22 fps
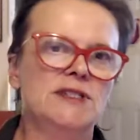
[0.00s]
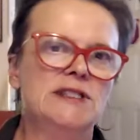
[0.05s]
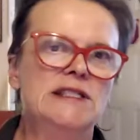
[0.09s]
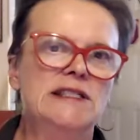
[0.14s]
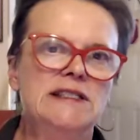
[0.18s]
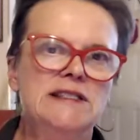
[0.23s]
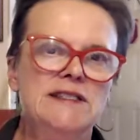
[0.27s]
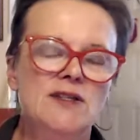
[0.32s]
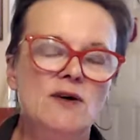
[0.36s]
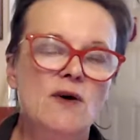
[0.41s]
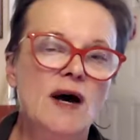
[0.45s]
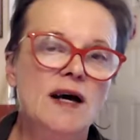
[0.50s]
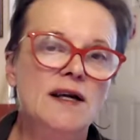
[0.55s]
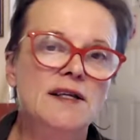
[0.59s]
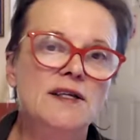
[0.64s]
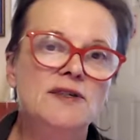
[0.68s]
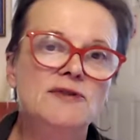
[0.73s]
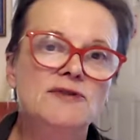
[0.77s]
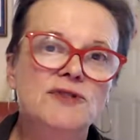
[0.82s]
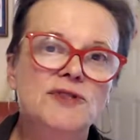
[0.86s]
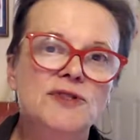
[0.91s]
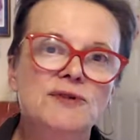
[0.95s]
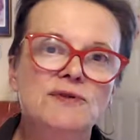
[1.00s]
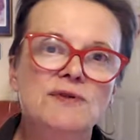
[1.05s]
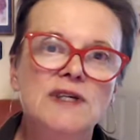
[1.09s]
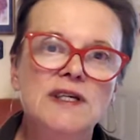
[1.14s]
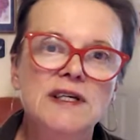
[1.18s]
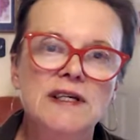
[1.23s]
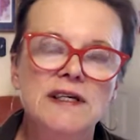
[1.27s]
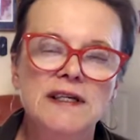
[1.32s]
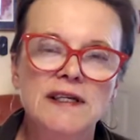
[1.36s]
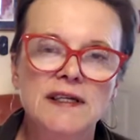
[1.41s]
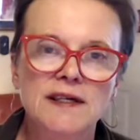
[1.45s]
So, how do you tune
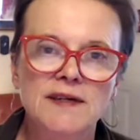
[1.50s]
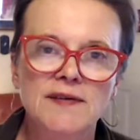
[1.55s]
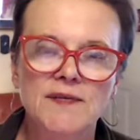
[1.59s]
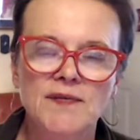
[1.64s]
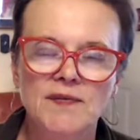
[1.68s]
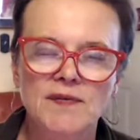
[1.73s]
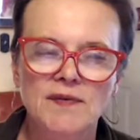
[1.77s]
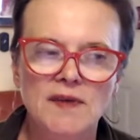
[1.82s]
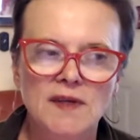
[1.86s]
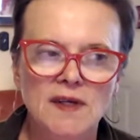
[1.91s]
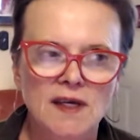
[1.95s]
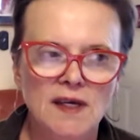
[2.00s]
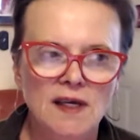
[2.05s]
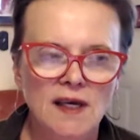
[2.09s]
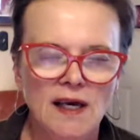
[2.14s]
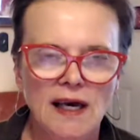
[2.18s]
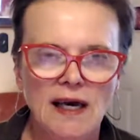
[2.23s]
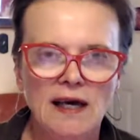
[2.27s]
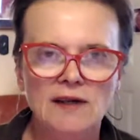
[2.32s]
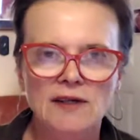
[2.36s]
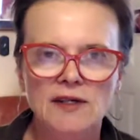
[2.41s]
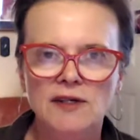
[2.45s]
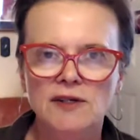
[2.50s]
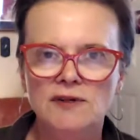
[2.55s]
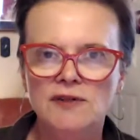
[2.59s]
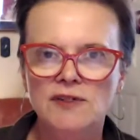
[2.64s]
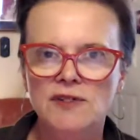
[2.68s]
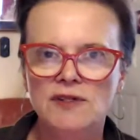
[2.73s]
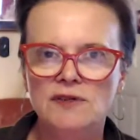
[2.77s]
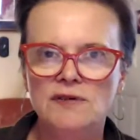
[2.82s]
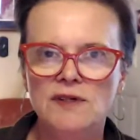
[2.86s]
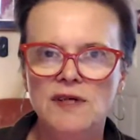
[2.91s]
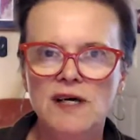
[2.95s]
in? How do you
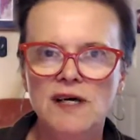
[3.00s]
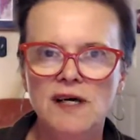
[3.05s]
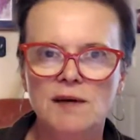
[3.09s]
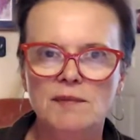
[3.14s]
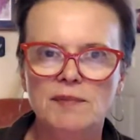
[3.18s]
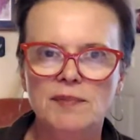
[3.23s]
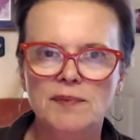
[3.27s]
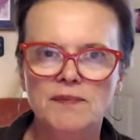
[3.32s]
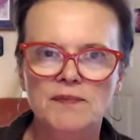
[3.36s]
tune up?